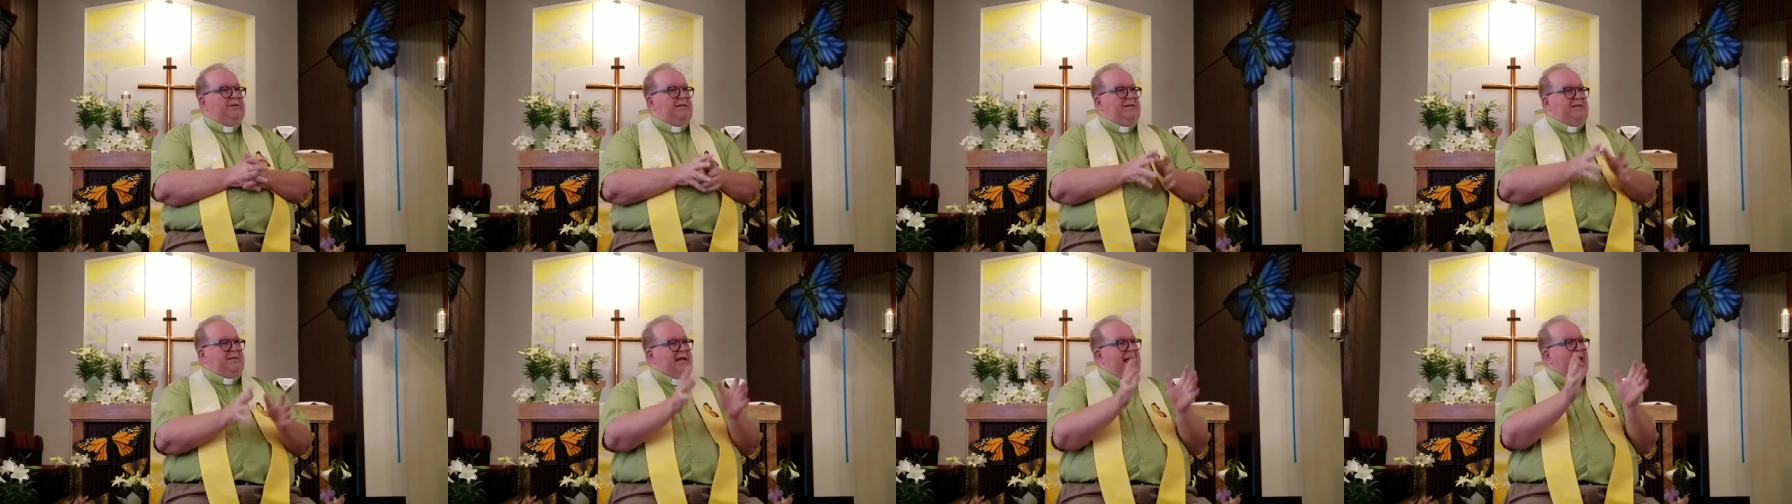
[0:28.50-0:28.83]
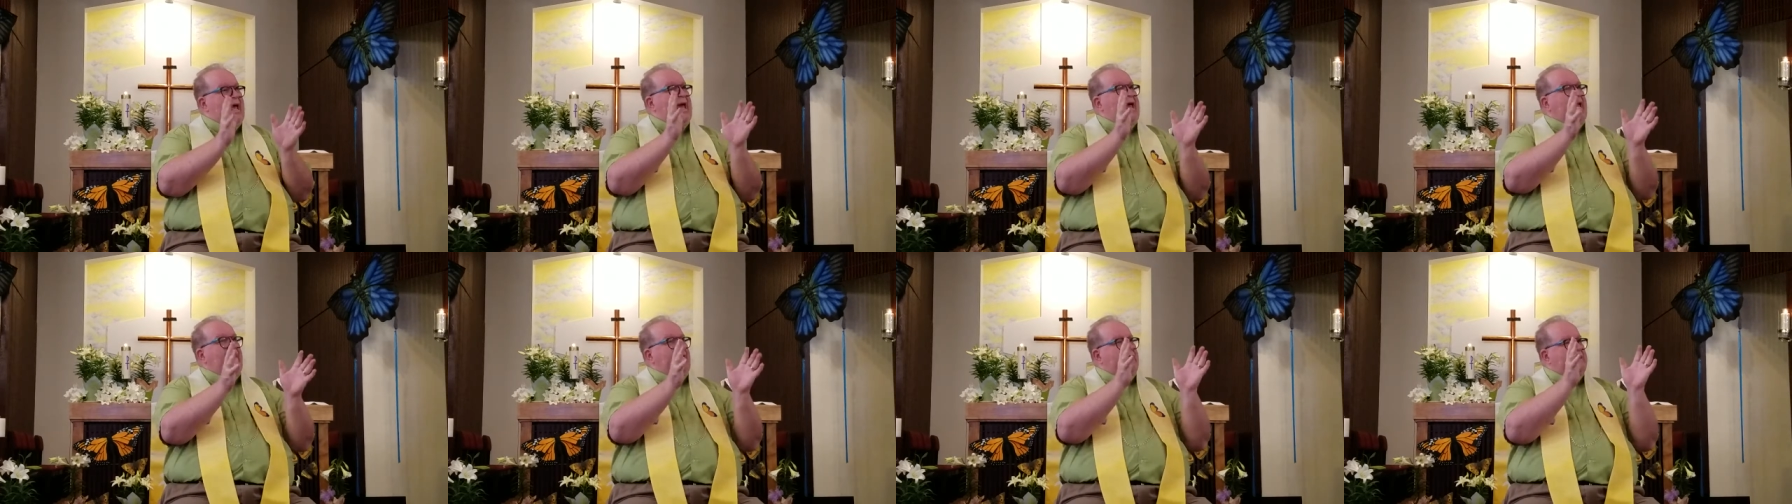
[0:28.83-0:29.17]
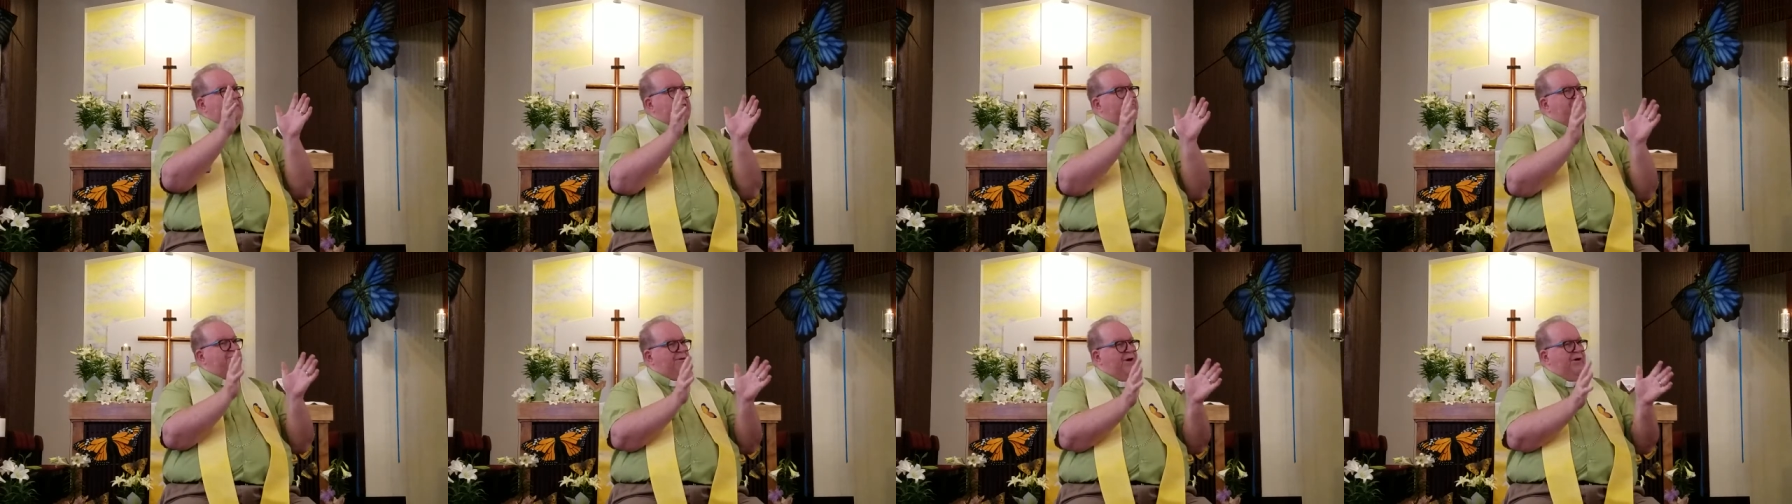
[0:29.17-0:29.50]
Today
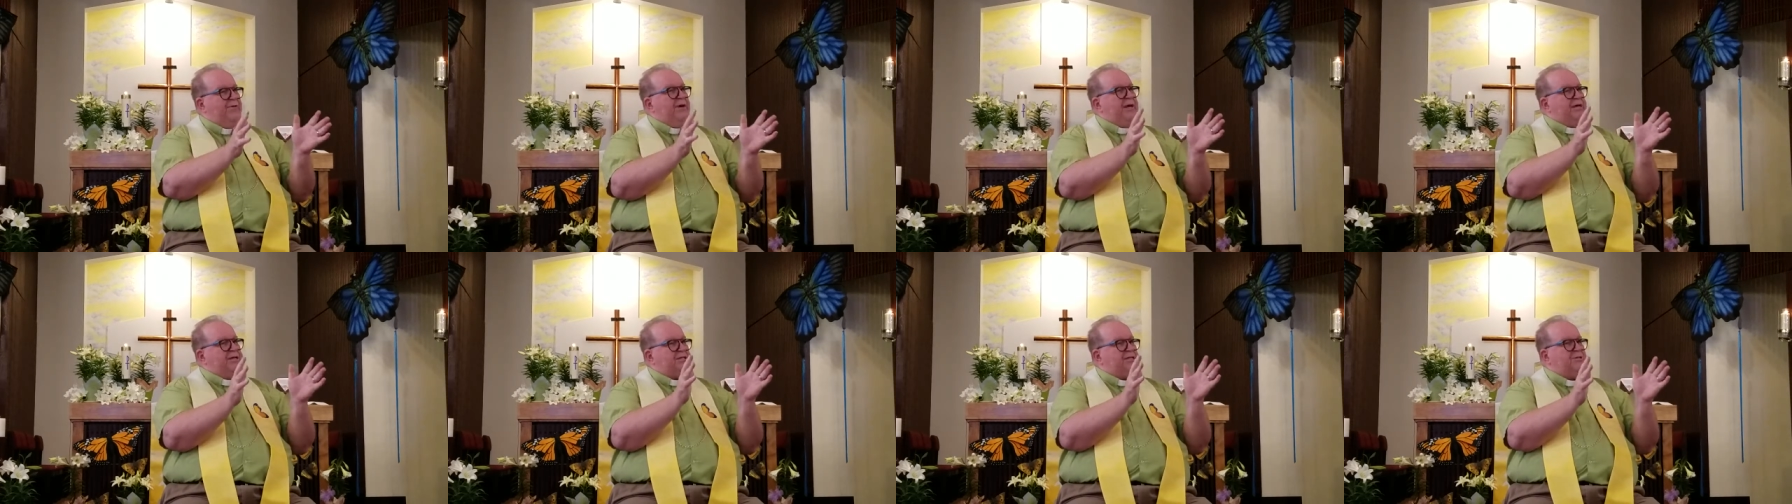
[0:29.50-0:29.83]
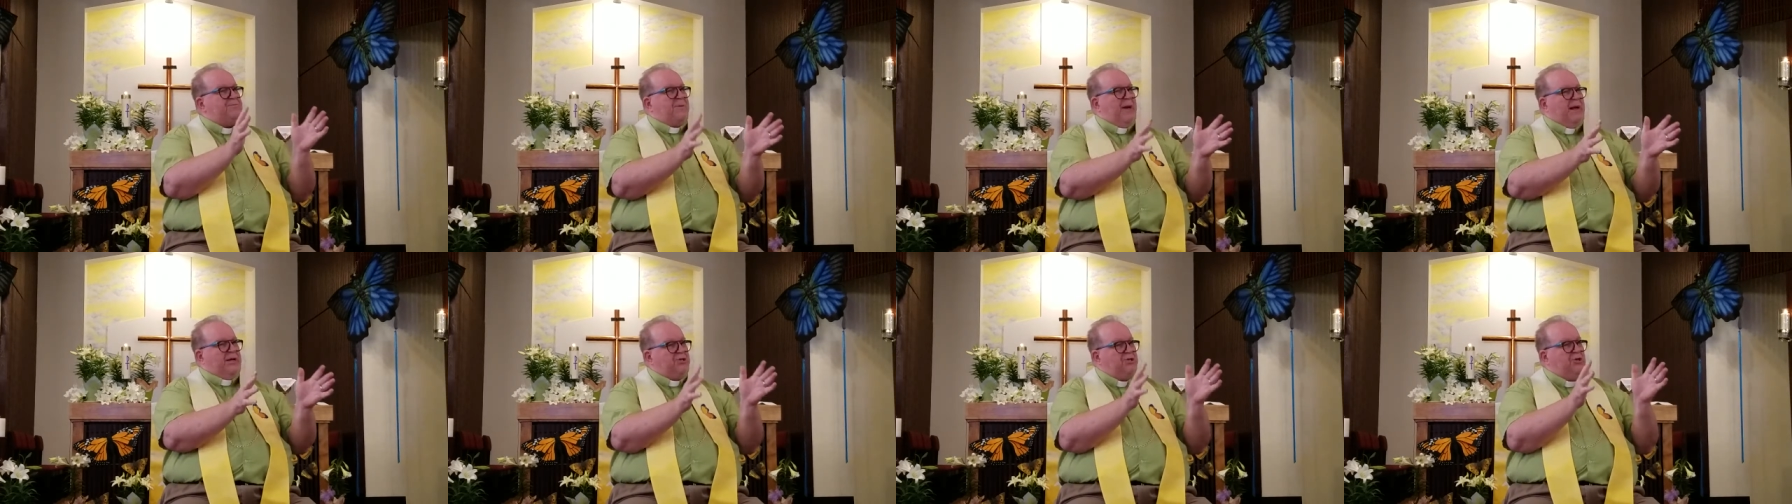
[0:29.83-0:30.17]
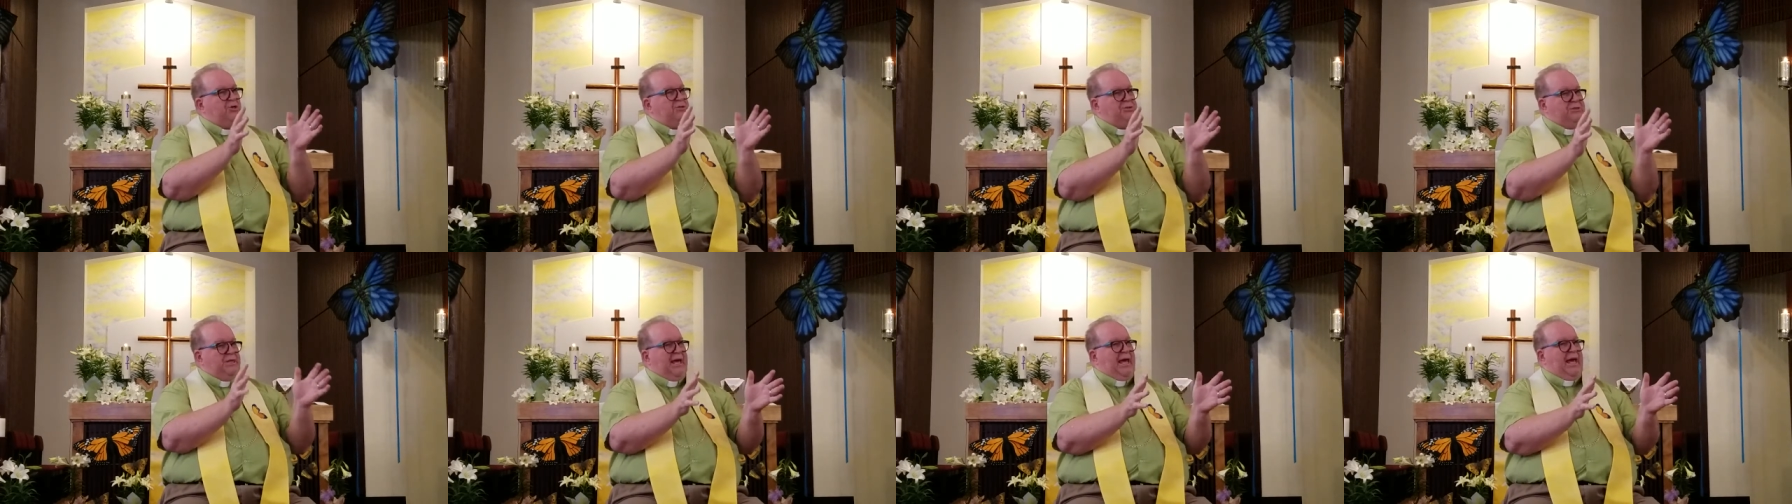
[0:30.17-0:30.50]
is a very
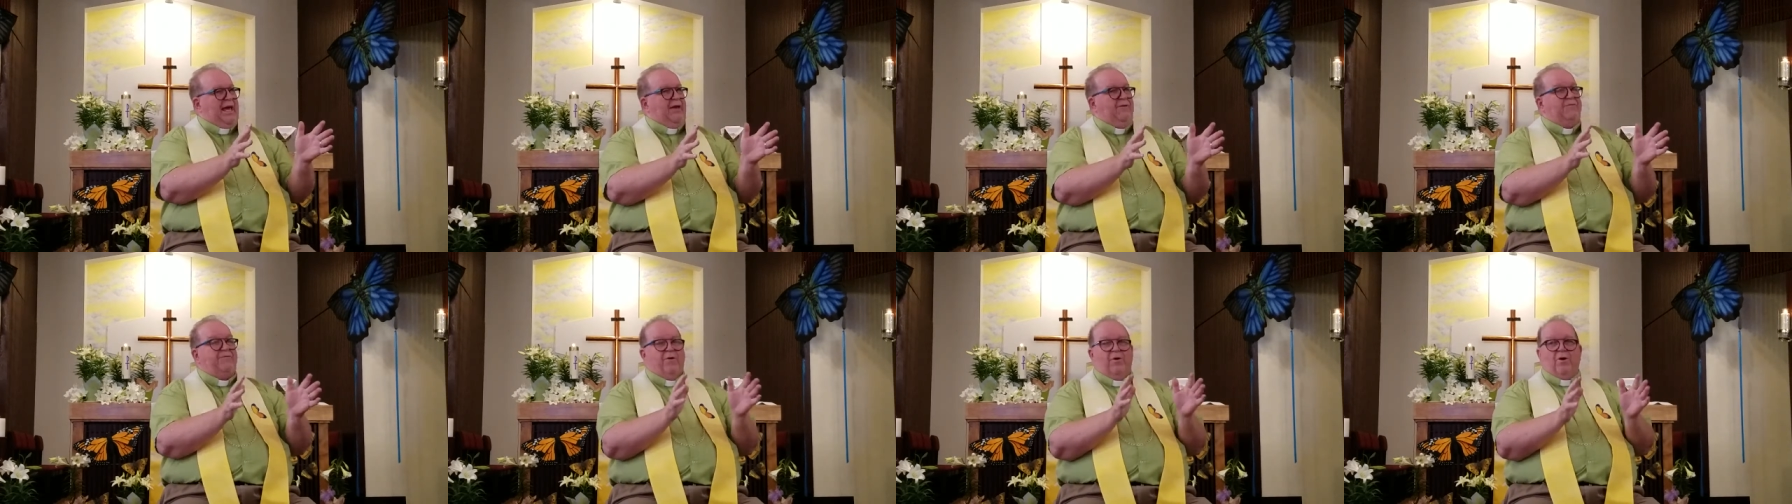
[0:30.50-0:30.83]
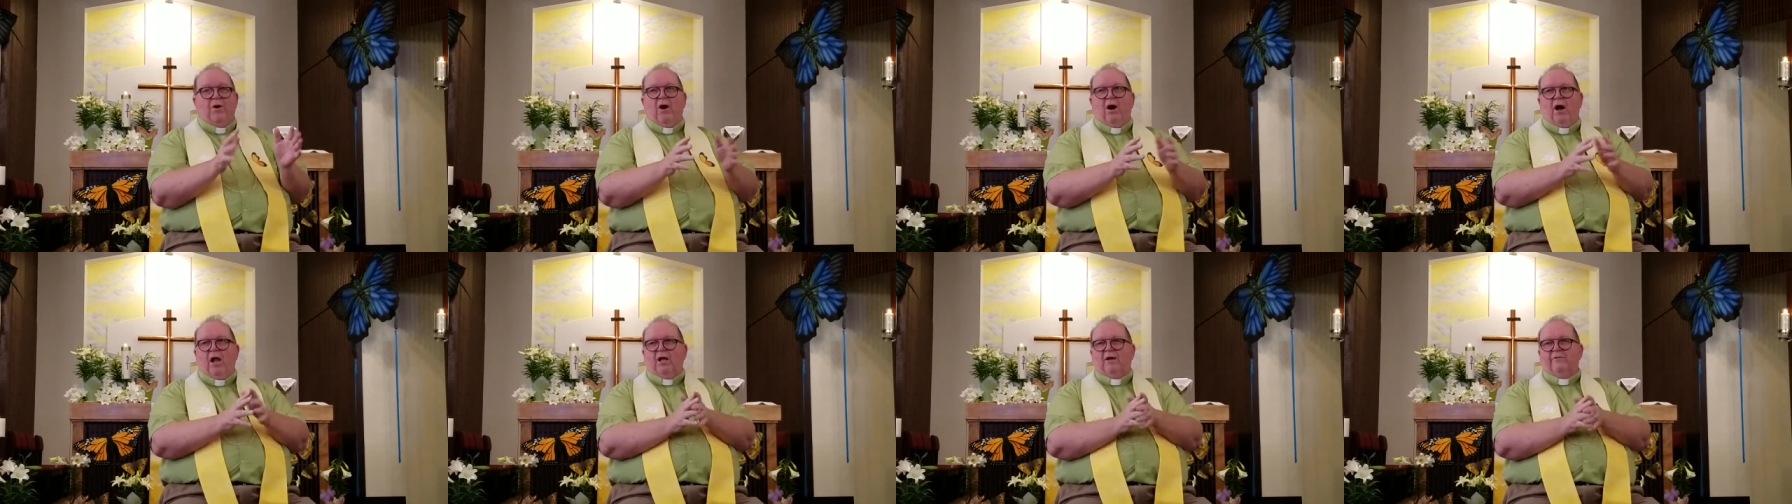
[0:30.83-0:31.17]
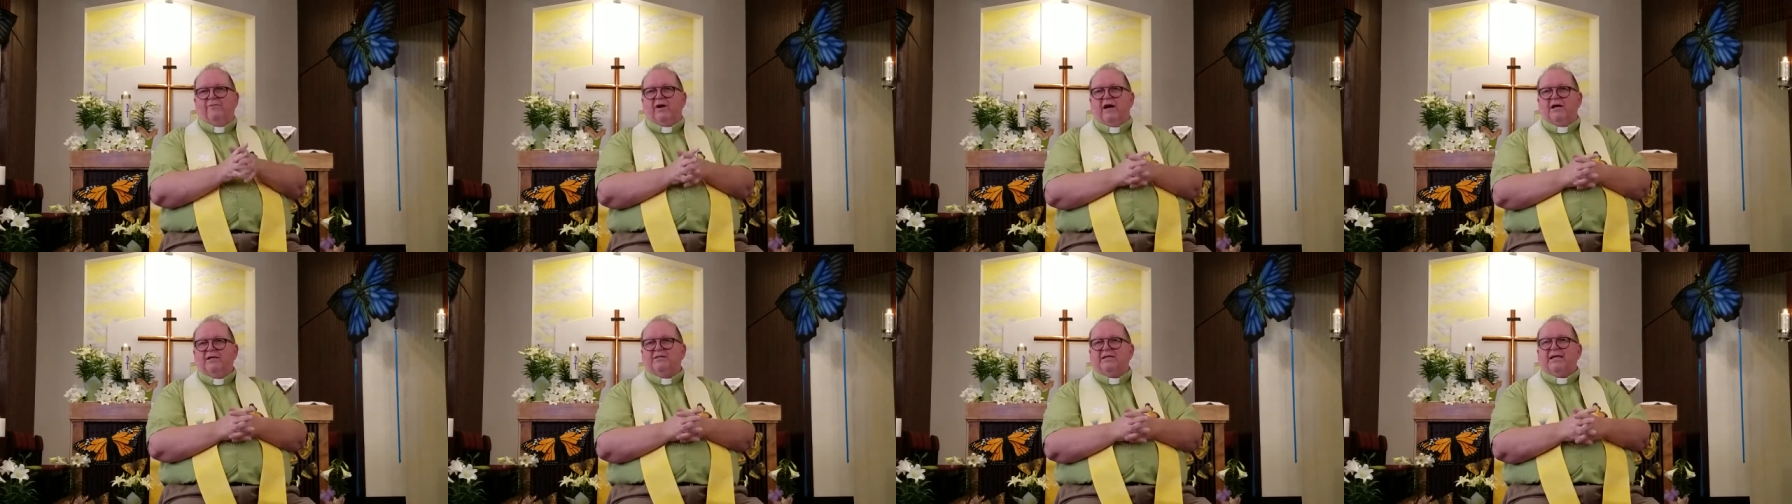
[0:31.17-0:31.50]
special day for all
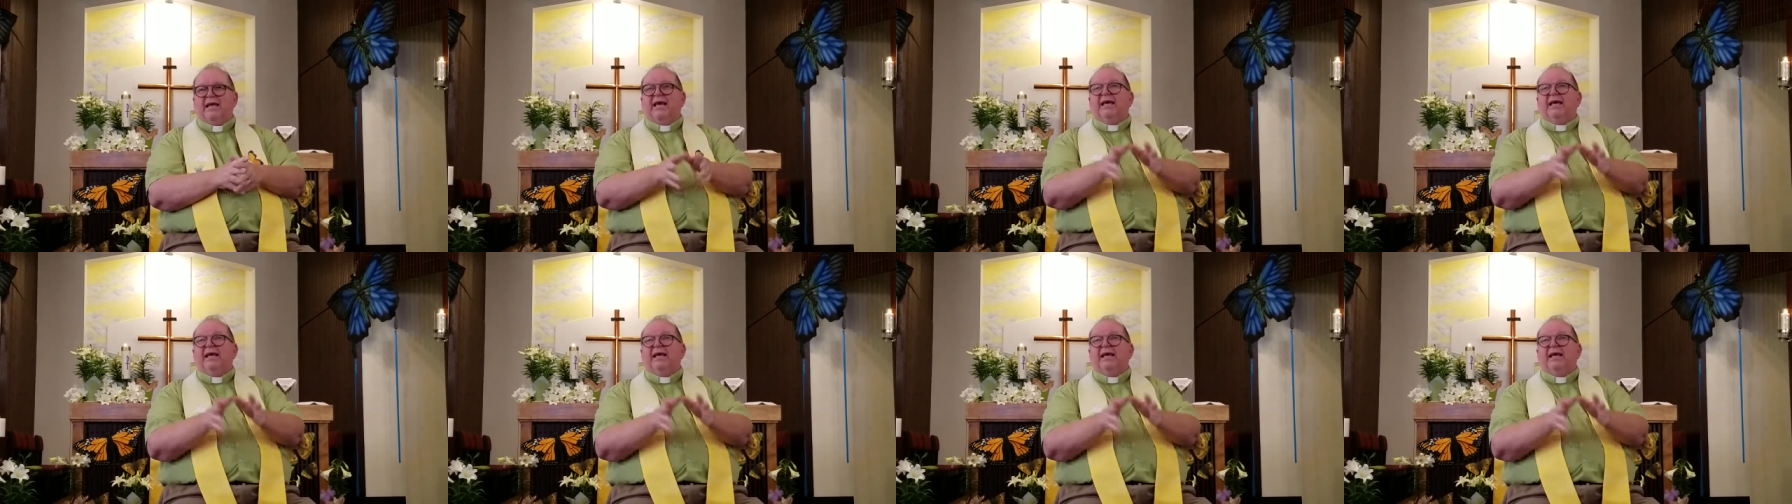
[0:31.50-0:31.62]
of us.